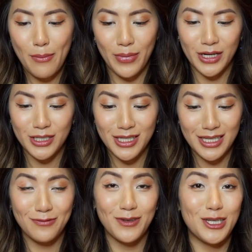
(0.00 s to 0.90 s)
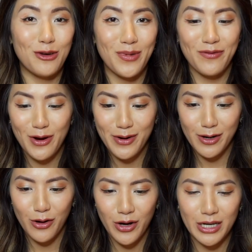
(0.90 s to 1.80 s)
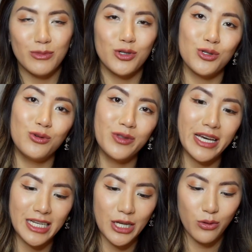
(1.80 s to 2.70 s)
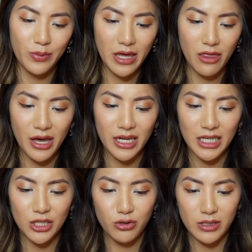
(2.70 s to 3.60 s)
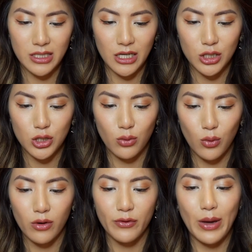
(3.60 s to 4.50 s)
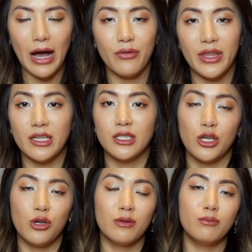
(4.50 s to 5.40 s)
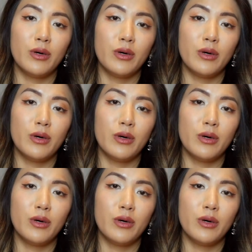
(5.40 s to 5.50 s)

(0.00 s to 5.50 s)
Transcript: but this video will be very long and I'm not sure that it will be that interesting to all of you out there so you can